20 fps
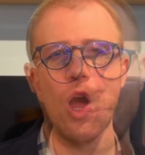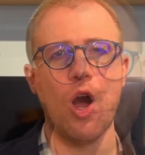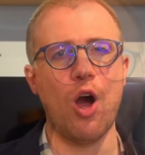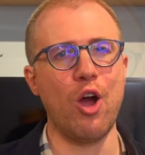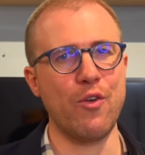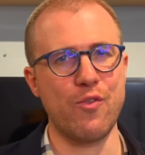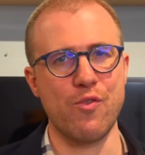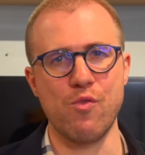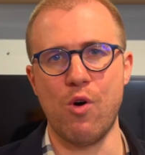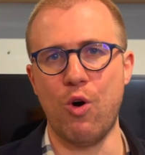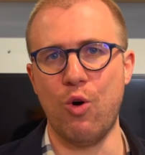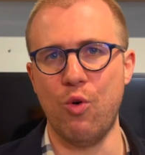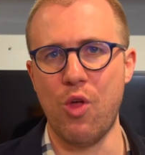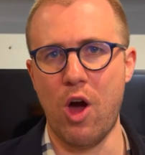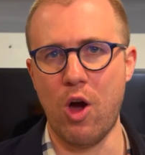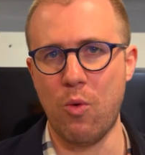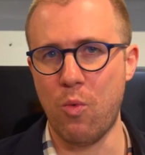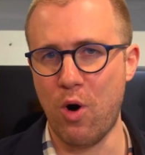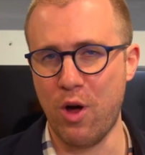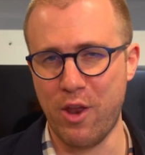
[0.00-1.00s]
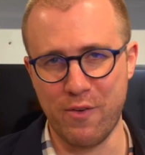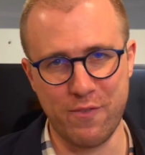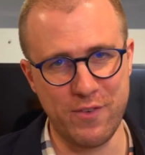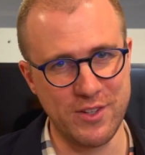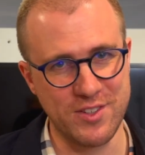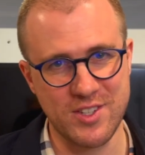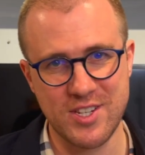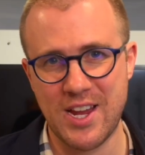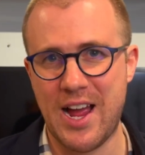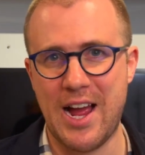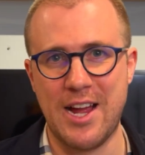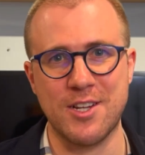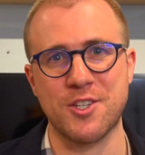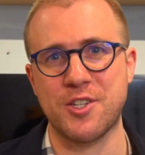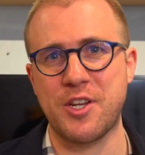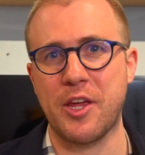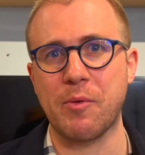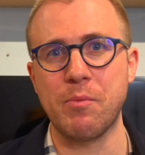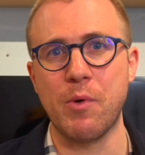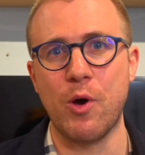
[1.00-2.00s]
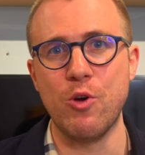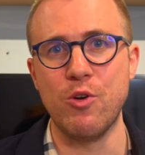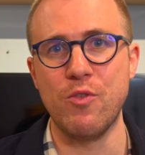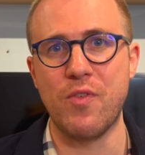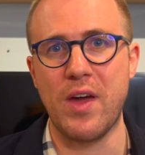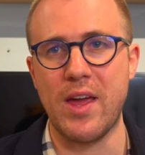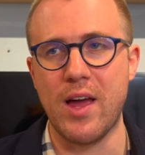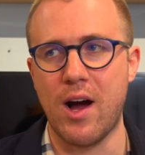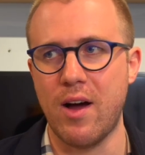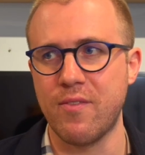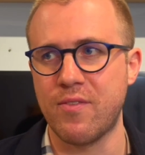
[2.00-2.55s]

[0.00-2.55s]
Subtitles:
Overall though, what a fantastic movie.